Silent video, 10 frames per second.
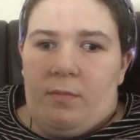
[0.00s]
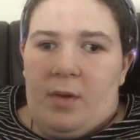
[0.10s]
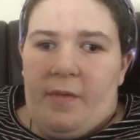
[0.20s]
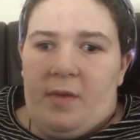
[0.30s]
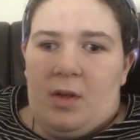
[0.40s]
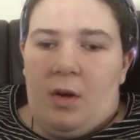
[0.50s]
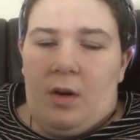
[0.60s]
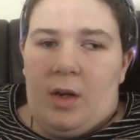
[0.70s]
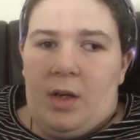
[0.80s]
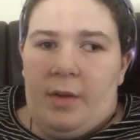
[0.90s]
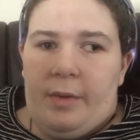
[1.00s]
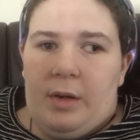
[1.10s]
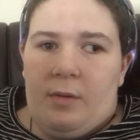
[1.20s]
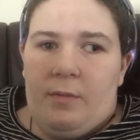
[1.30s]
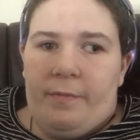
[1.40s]
even talking
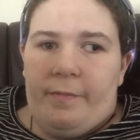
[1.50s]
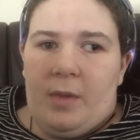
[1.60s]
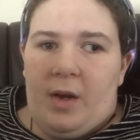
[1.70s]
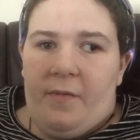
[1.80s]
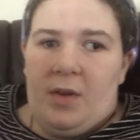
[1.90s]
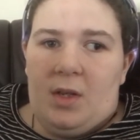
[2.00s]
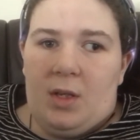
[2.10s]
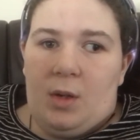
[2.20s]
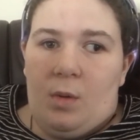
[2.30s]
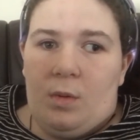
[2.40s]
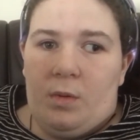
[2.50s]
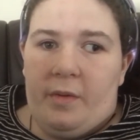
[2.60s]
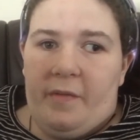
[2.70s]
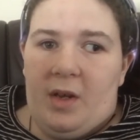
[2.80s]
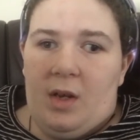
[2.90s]
about having to total
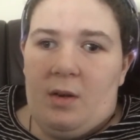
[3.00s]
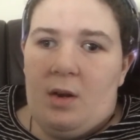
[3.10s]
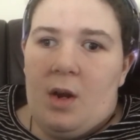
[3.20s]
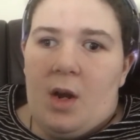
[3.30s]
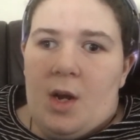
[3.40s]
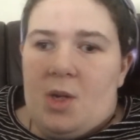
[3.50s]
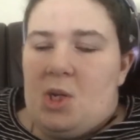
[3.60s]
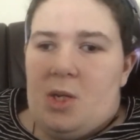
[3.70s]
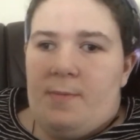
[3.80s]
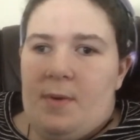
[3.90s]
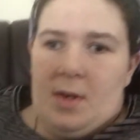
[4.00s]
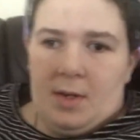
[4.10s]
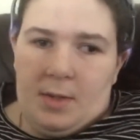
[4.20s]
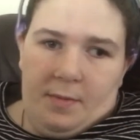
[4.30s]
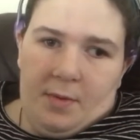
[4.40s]
the van just
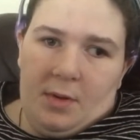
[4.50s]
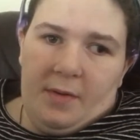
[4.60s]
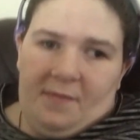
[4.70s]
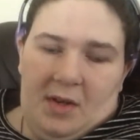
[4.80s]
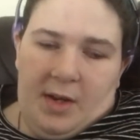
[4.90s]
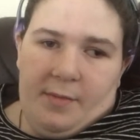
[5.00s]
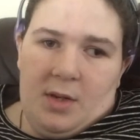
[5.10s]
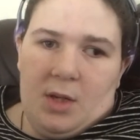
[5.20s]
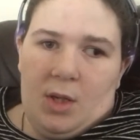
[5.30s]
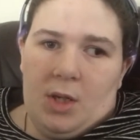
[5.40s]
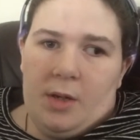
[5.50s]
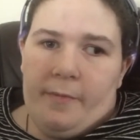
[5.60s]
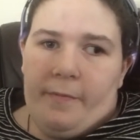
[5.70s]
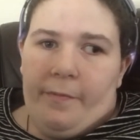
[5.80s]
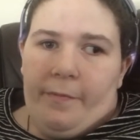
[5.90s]
because of the lift damage.
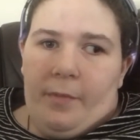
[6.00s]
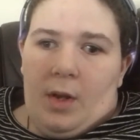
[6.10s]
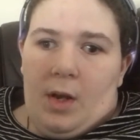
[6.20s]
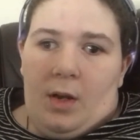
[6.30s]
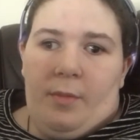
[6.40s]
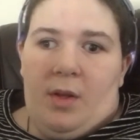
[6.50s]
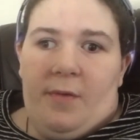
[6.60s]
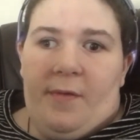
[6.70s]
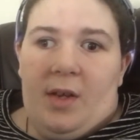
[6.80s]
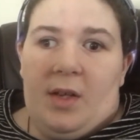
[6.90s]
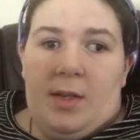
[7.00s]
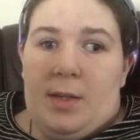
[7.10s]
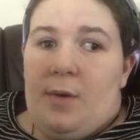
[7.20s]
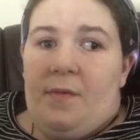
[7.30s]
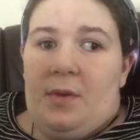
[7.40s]
And I mean, the van
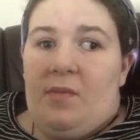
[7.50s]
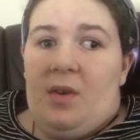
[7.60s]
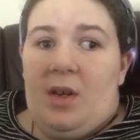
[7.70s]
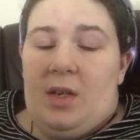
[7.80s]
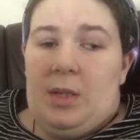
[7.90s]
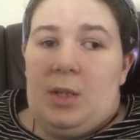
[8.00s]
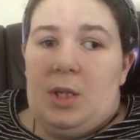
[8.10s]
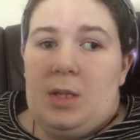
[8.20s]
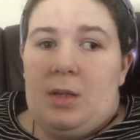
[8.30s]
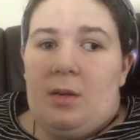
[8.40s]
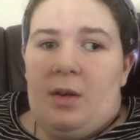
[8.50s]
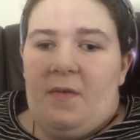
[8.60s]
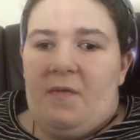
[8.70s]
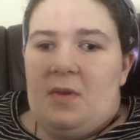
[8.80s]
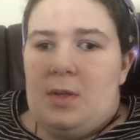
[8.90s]
itself is fine, it's just the
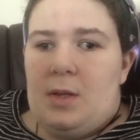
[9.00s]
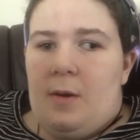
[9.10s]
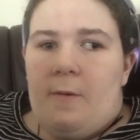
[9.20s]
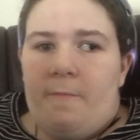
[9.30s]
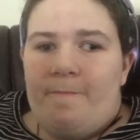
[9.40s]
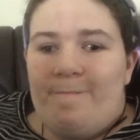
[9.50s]
lift, so,